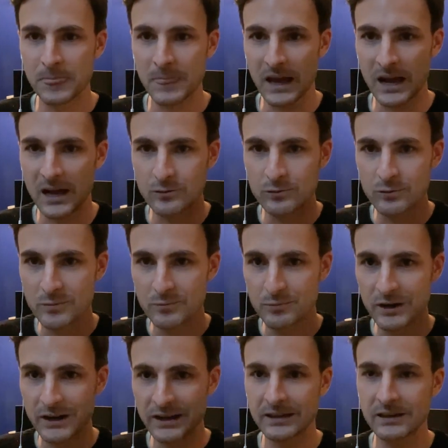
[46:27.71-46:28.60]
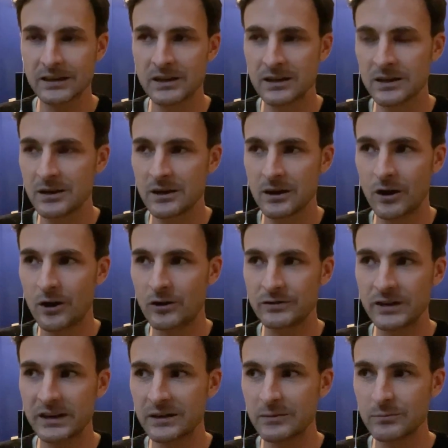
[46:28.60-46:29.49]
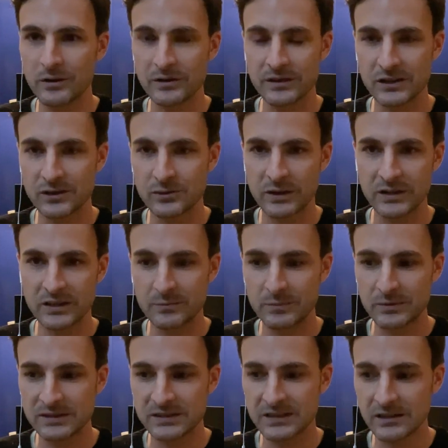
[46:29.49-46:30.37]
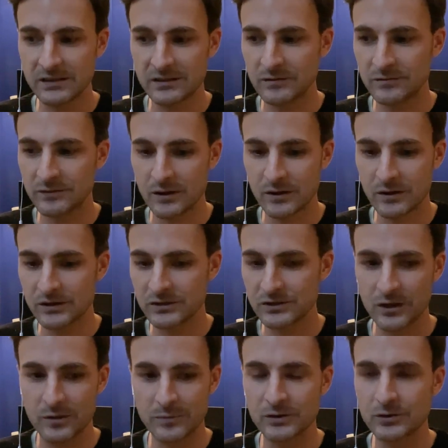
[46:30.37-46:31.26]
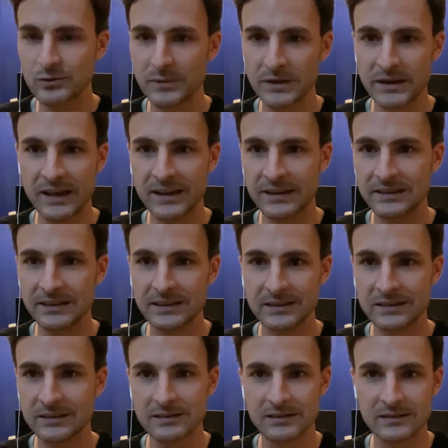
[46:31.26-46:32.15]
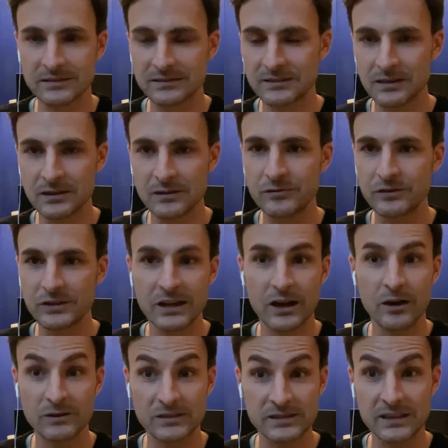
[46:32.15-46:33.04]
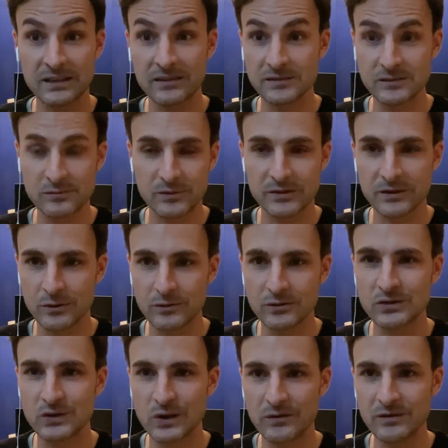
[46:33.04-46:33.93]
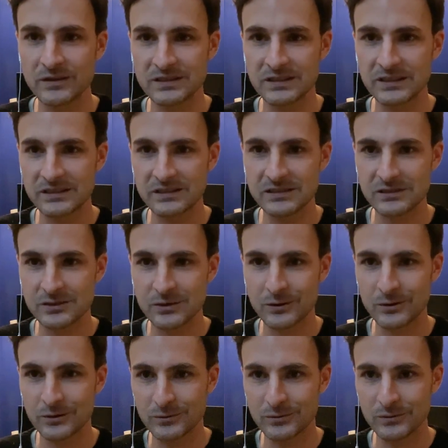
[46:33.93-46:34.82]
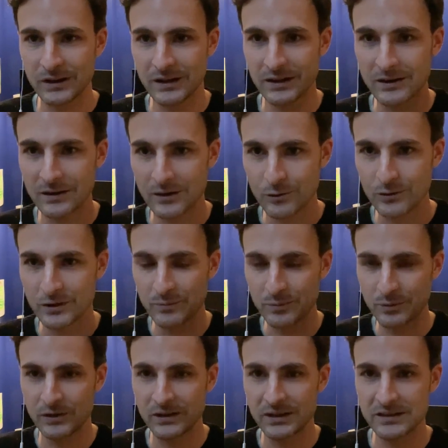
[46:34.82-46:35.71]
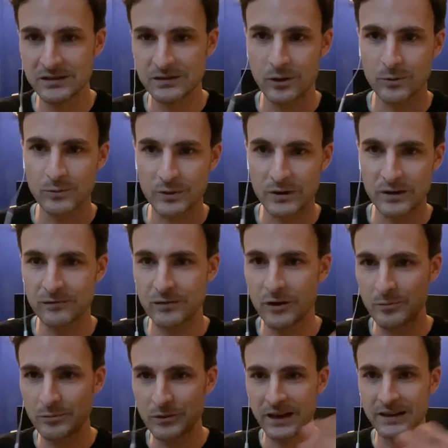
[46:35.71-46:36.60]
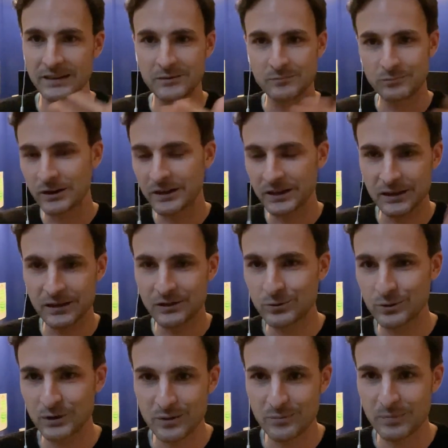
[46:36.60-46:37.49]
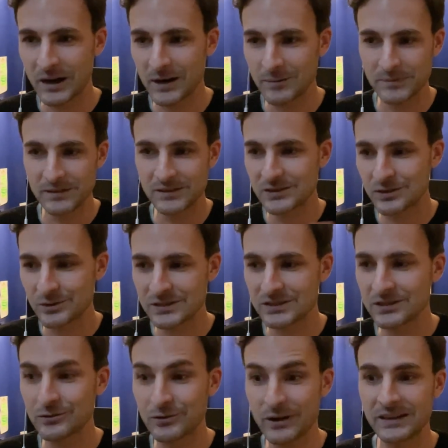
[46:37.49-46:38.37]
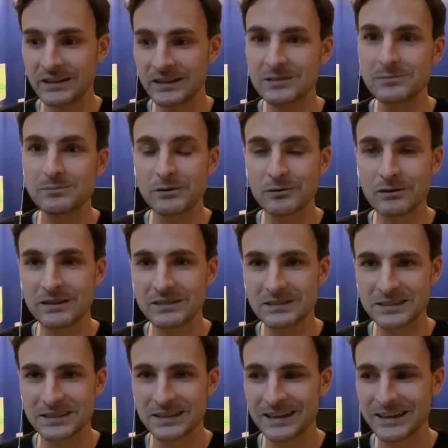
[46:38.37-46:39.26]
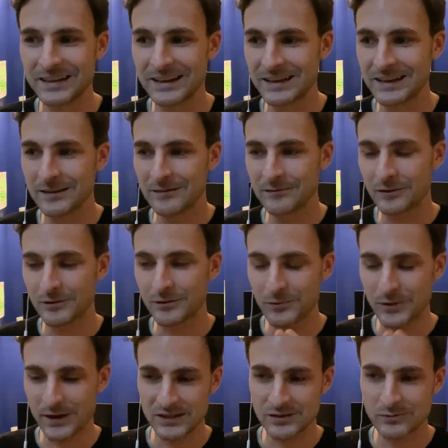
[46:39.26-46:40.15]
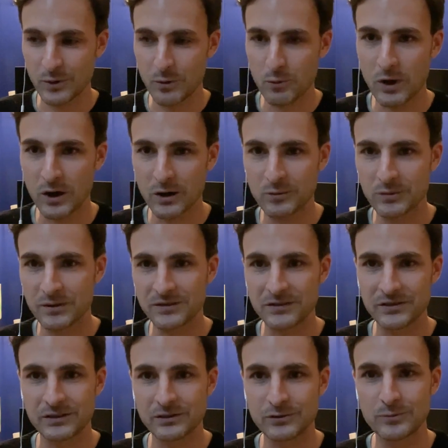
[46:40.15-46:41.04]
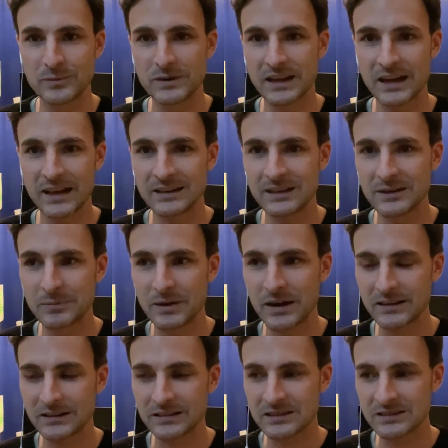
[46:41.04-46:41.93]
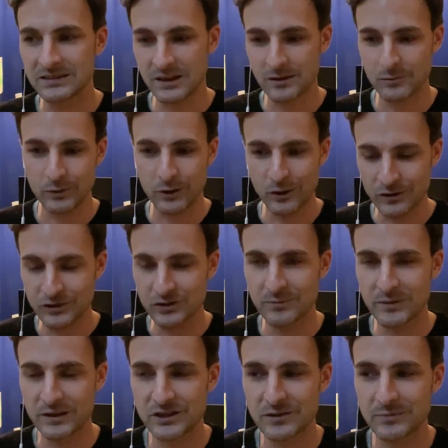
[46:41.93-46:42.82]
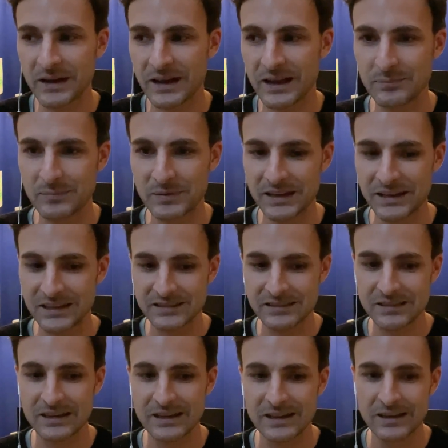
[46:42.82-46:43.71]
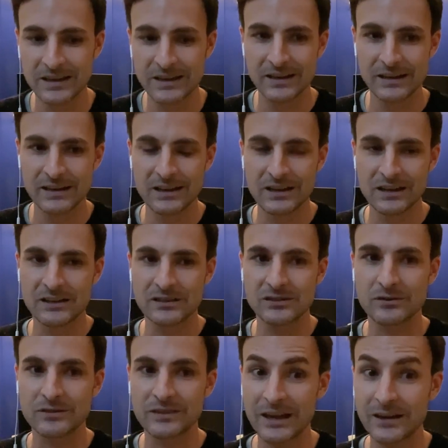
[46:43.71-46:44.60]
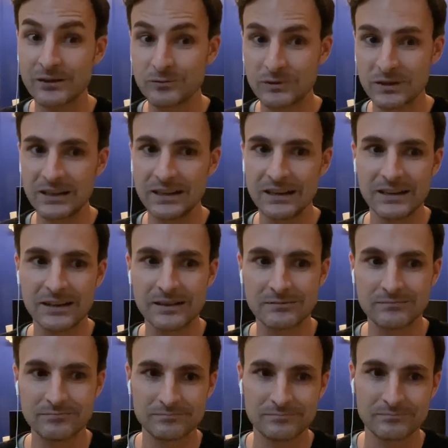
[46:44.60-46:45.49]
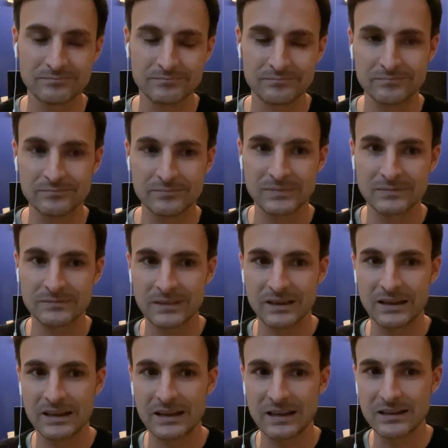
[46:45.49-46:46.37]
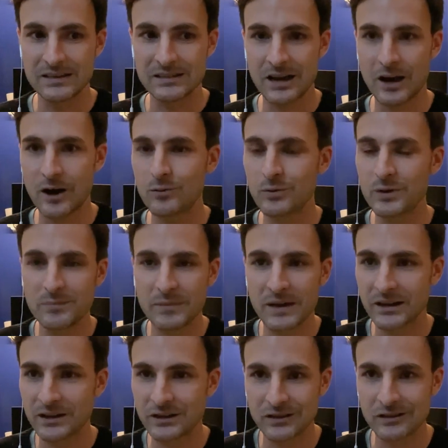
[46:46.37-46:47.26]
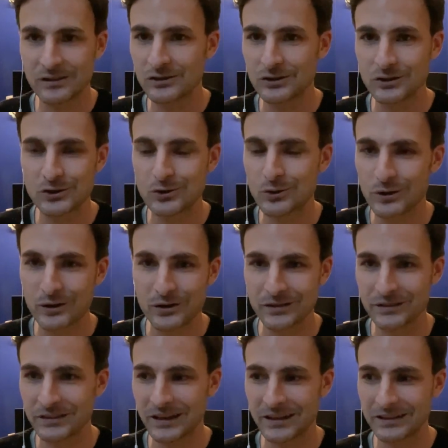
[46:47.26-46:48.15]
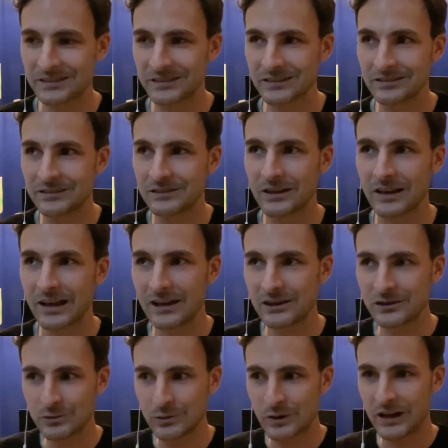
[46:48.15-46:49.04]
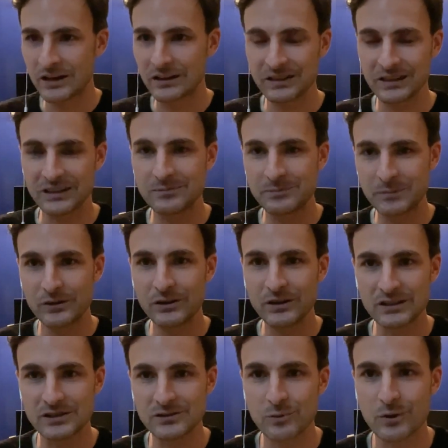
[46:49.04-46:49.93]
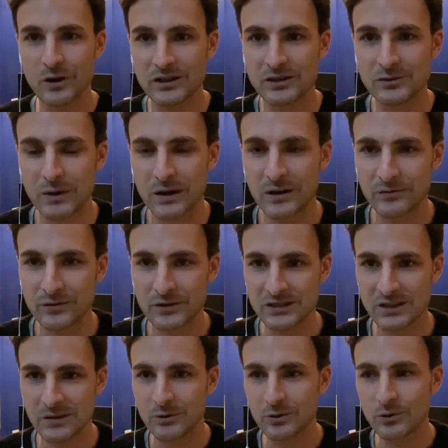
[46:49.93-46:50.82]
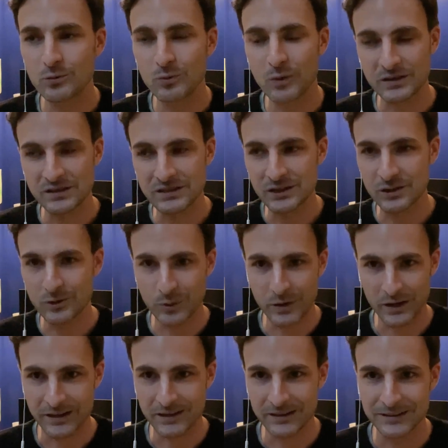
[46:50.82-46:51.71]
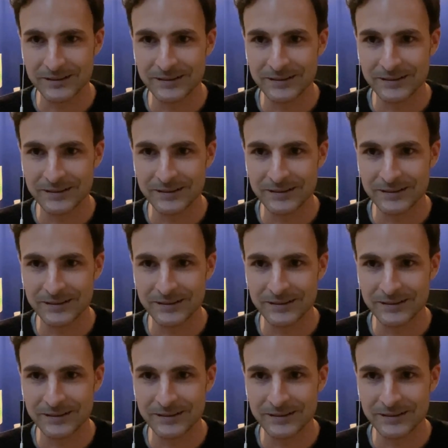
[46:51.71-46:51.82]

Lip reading: and we bring already more than 20% of our German two-man handling delivery ourselves with own services. So own employees, Home24 branded, bring it into your apartment. So it's a great experience. For the rest, we work with two-man handling partners that we also measure by NPS. So that really is how we make sure that the end-to-end experience works well for someone who wants it quick.